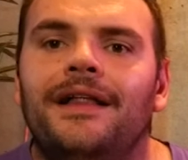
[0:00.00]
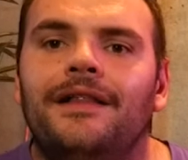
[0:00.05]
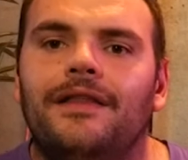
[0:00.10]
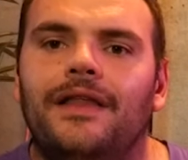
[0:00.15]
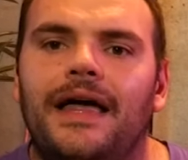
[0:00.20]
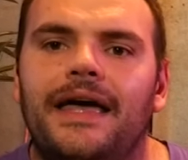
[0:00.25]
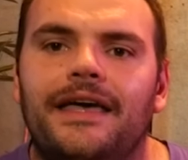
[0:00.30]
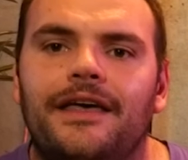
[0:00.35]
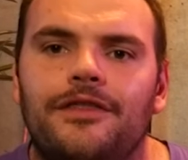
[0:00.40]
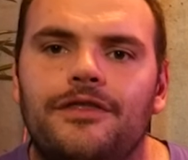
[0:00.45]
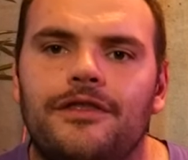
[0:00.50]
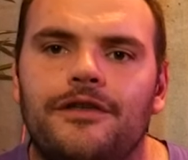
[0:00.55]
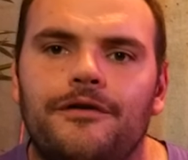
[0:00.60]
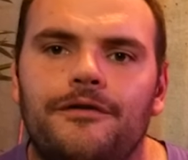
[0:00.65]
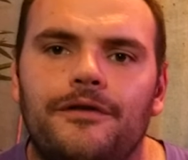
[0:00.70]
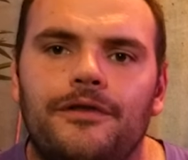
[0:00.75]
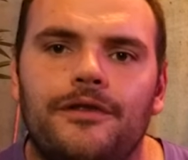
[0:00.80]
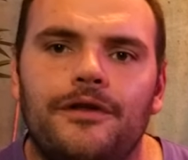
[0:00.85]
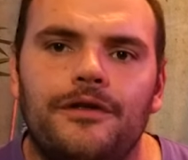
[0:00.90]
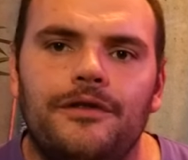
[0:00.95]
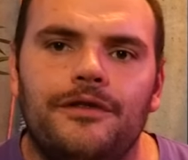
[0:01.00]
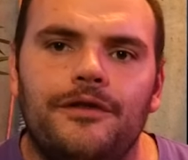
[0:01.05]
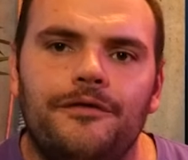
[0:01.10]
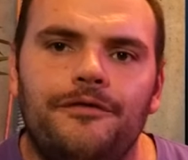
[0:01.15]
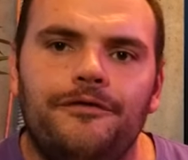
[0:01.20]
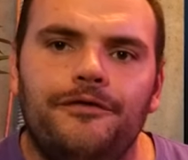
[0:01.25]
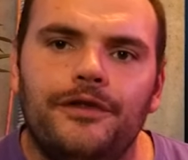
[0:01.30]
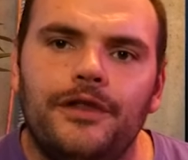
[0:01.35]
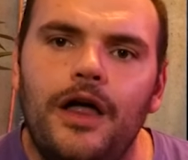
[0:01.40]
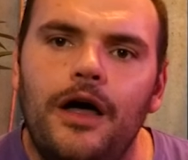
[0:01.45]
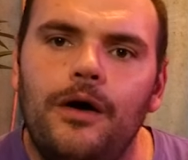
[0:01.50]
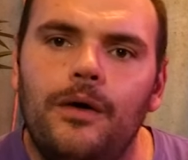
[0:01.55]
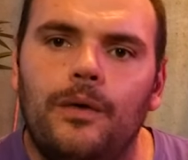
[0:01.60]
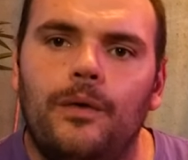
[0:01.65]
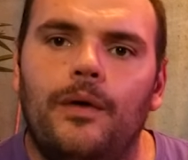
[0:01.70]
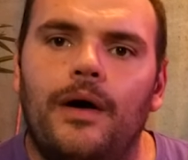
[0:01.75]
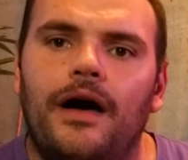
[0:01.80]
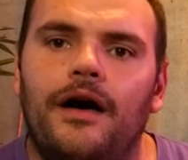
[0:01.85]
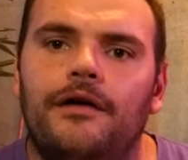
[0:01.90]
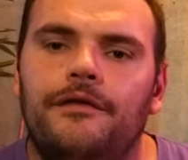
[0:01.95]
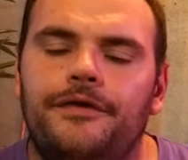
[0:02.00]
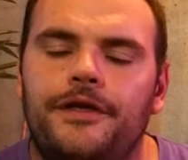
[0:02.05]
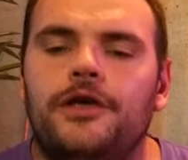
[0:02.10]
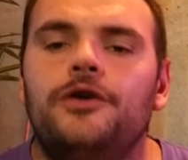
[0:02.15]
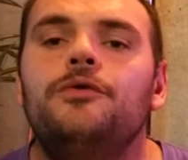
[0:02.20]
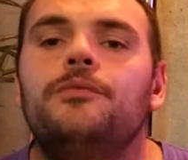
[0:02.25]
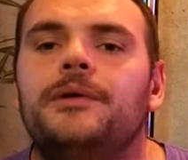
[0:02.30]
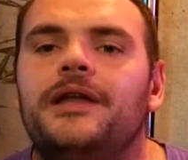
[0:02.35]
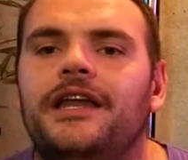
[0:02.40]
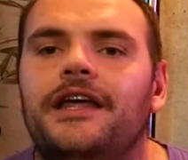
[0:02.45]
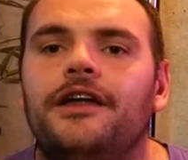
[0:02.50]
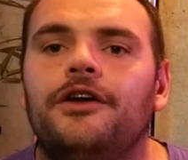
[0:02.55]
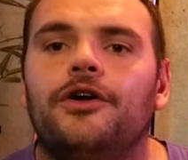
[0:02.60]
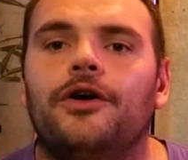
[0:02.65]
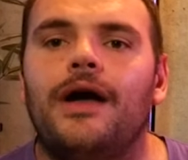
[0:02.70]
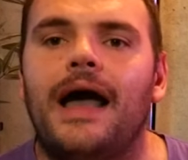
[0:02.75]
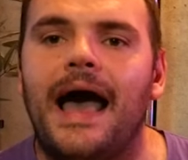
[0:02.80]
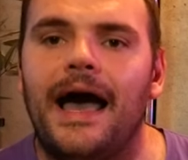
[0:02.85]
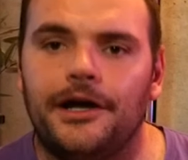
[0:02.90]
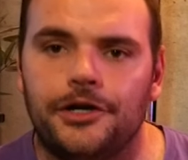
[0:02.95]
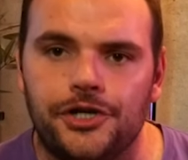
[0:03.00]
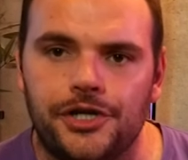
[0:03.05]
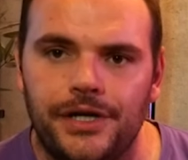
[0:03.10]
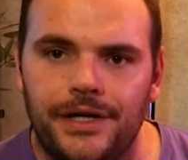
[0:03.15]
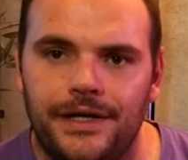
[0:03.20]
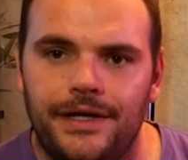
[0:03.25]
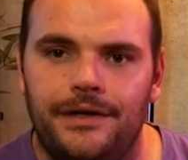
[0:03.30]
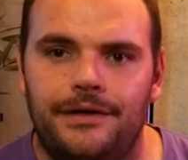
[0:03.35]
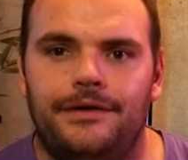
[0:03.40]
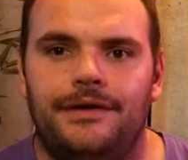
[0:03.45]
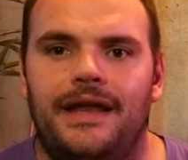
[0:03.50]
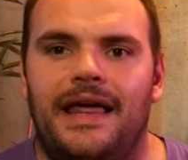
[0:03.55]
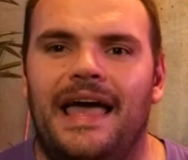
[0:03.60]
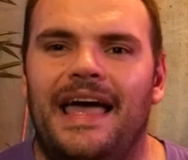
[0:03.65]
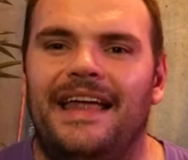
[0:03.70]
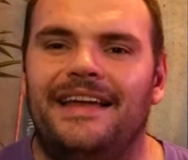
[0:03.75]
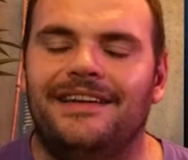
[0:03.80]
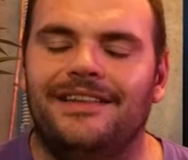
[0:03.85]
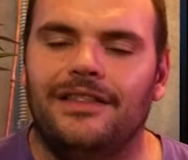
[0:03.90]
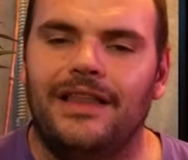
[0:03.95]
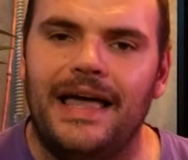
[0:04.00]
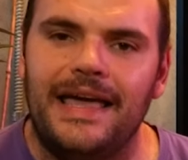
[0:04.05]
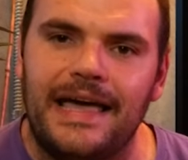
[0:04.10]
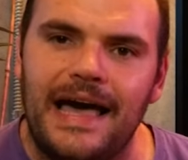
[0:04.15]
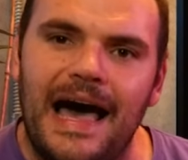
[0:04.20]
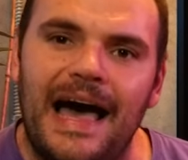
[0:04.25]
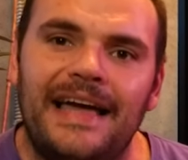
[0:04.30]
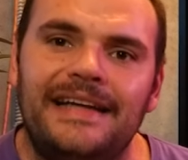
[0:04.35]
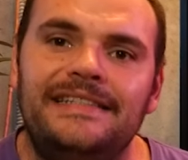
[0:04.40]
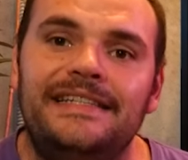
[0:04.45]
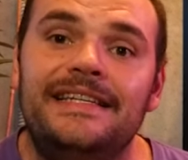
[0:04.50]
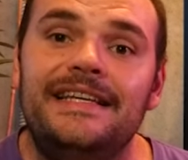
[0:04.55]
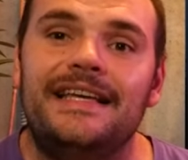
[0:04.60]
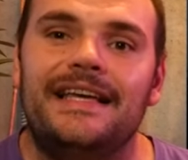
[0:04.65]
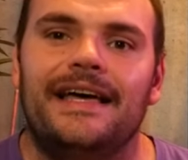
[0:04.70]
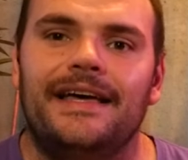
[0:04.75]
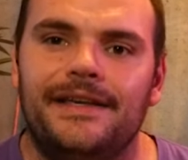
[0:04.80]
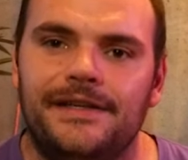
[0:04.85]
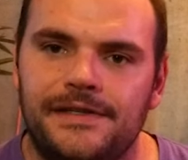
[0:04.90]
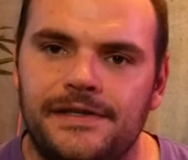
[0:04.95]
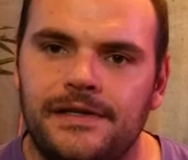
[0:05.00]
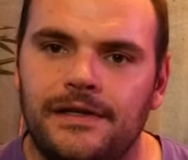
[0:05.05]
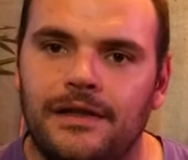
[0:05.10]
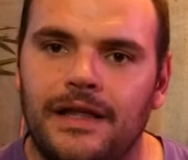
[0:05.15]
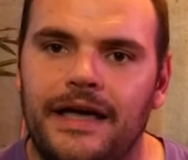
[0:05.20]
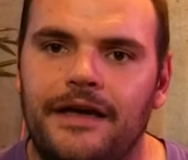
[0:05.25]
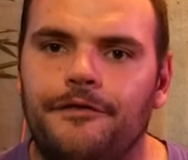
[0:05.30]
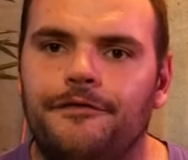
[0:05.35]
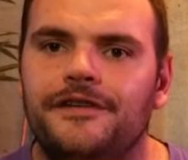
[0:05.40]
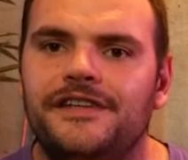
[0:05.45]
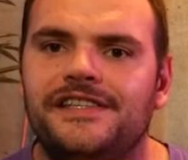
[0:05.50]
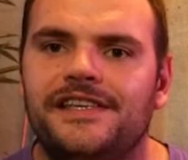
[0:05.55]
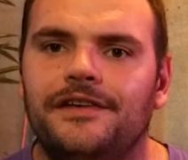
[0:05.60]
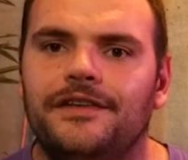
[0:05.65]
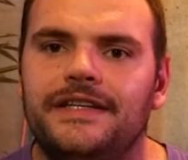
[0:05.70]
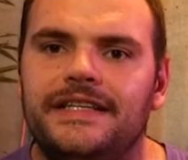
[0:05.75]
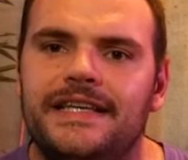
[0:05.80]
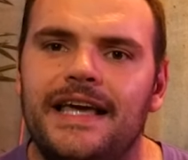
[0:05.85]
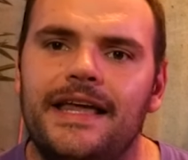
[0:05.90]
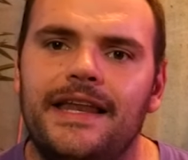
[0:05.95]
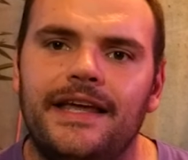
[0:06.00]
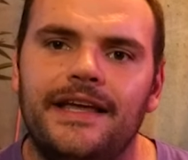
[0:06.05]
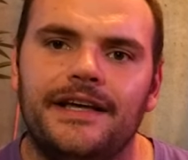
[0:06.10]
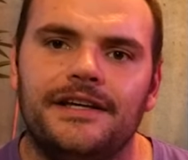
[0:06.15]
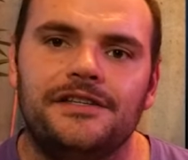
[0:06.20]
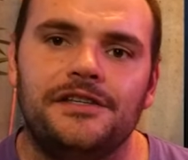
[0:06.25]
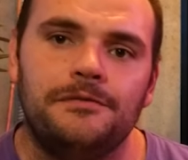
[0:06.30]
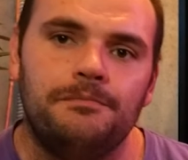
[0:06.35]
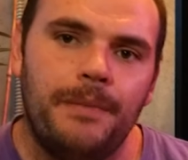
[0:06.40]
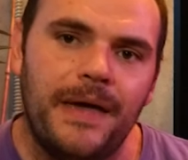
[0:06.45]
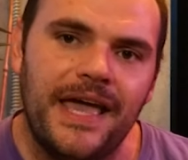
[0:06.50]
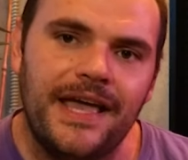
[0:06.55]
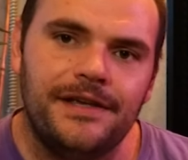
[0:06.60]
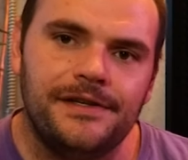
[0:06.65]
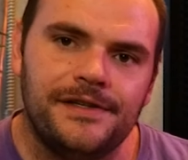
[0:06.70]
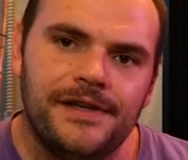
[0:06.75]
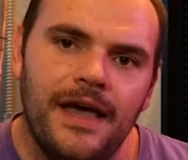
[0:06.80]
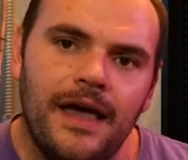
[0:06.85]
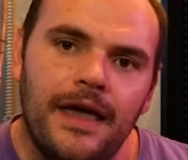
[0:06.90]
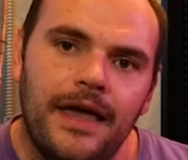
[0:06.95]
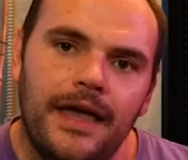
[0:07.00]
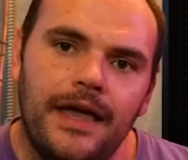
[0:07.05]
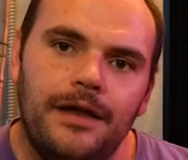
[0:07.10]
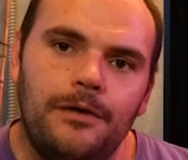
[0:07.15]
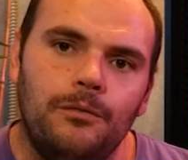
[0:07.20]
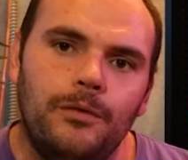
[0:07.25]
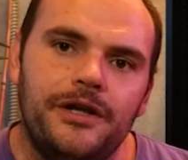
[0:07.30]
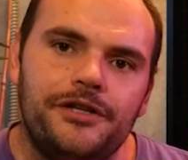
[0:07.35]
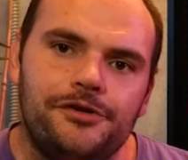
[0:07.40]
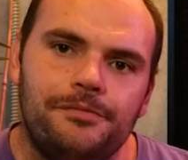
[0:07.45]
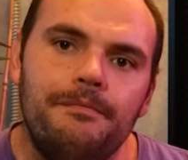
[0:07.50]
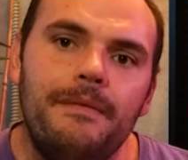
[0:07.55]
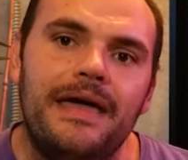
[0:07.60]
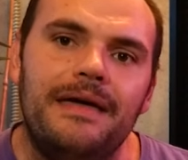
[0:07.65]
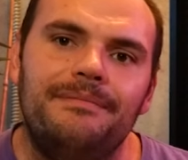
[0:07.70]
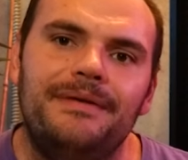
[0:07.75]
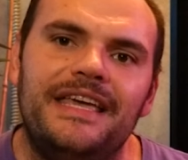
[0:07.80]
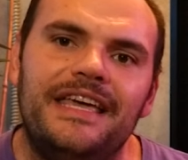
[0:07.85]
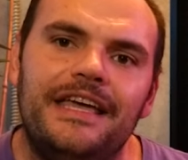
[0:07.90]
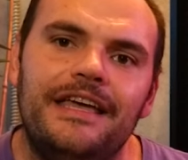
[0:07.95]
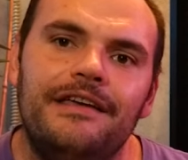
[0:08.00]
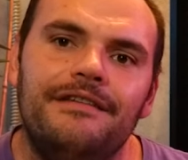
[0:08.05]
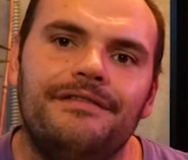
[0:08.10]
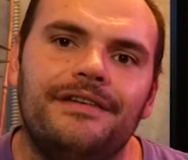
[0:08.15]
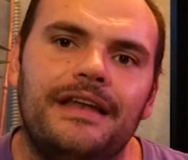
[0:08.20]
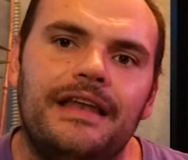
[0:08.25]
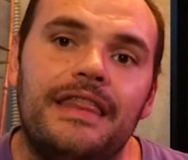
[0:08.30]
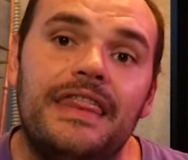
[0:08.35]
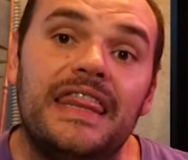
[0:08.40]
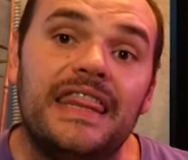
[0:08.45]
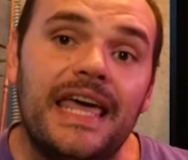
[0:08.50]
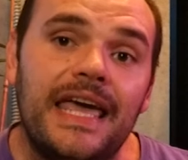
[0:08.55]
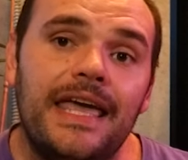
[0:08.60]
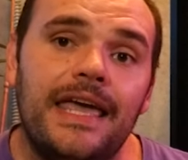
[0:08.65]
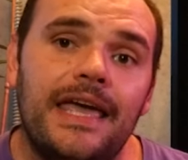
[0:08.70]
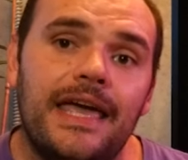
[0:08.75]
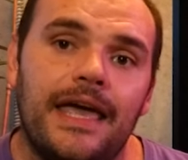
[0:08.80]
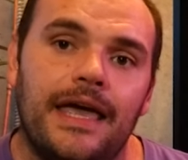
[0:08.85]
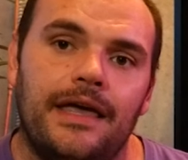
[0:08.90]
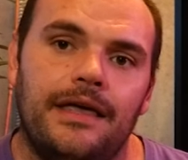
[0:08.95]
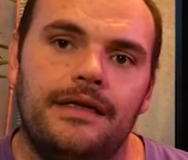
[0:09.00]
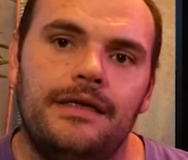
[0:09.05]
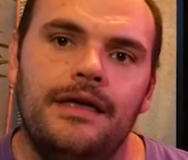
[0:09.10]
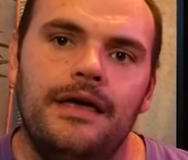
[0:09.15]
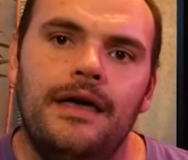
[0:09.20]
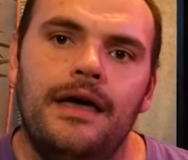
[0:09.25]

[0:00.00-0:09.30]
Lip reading: like the flow of human interaction and like ideas, like facilitating a space in which maybe even thinking